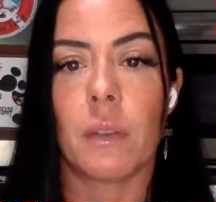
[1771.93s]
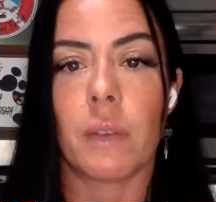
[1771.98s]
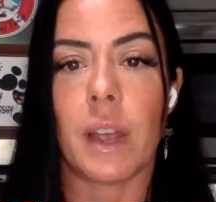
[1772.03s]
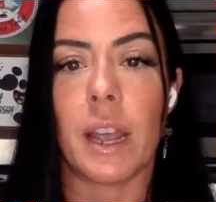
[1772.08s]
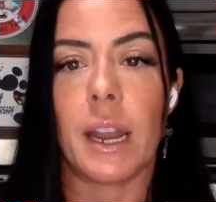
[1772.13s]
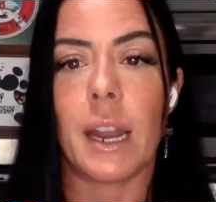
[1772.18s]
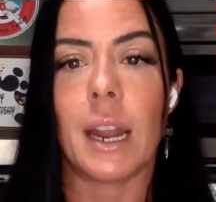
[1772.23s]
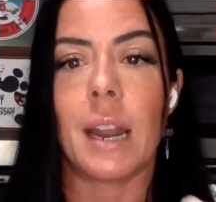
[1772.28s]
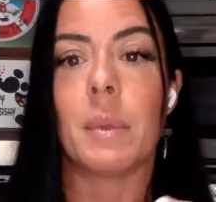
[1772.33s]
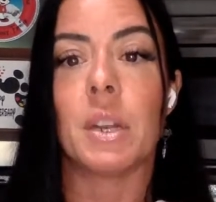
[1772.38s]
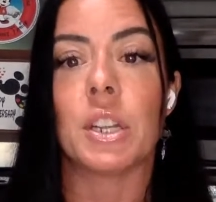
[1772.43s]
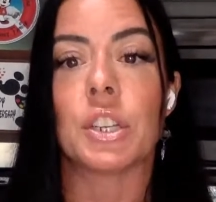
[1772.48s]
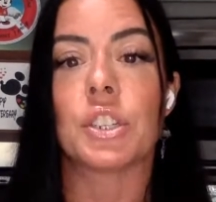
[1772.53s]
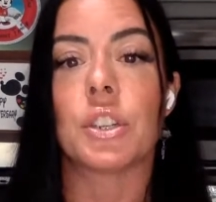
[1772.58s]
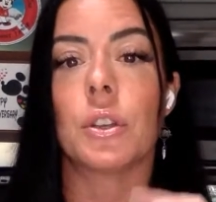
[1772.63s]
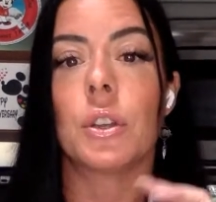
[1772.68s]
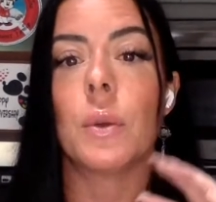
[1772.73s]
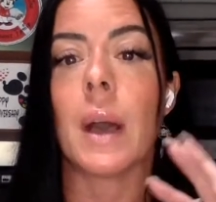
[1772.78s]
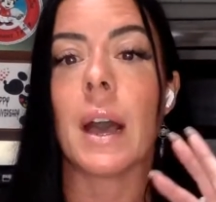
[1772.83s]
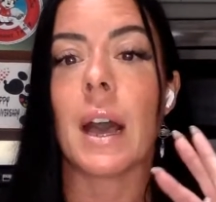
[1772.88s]
All right. And I'm going
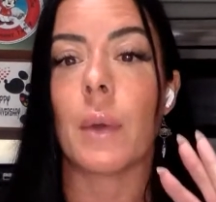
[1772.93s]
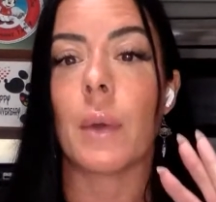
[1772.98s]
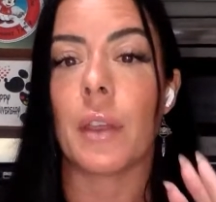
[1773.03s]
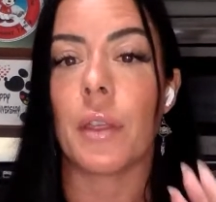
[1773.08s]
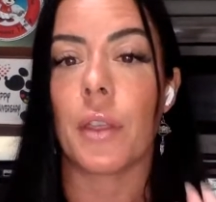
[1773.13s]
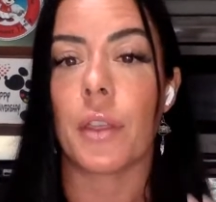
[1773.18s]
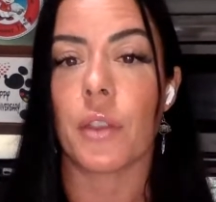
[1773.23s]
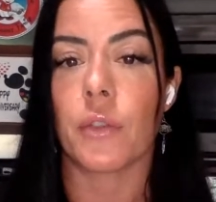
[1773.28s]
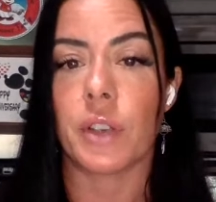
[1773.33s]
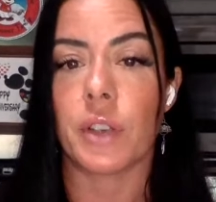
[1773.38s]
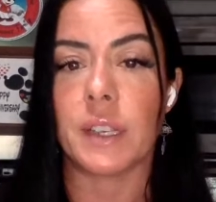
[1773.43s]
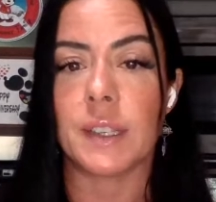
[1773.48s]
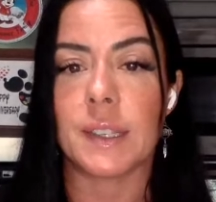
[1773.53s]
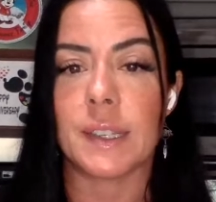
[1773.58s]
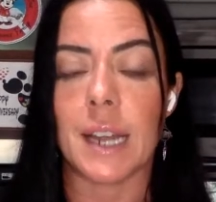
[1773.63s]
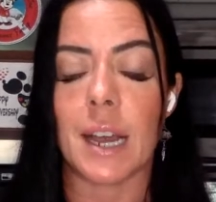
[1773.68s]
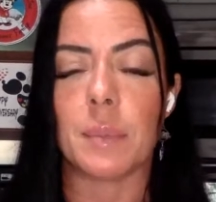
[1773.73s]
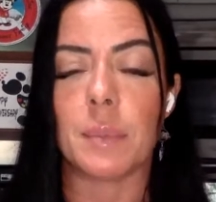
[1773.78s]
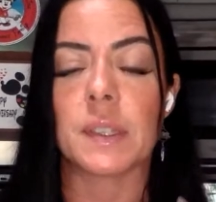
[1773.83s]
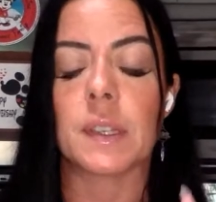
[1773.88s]
to show you how in 3
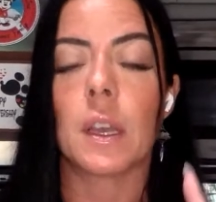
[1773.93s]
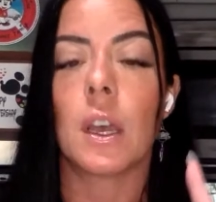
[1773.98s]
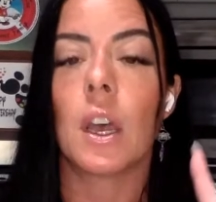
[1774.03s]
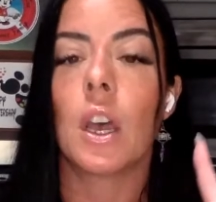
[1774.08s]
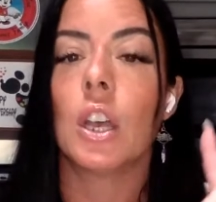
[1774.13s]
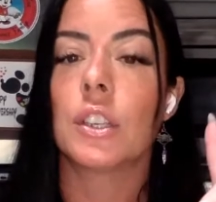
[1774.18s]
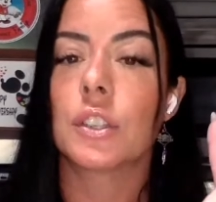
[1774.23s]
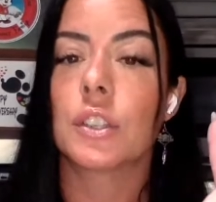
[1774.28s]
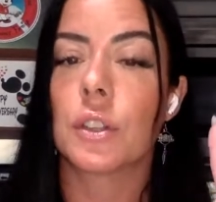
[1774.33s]
steps.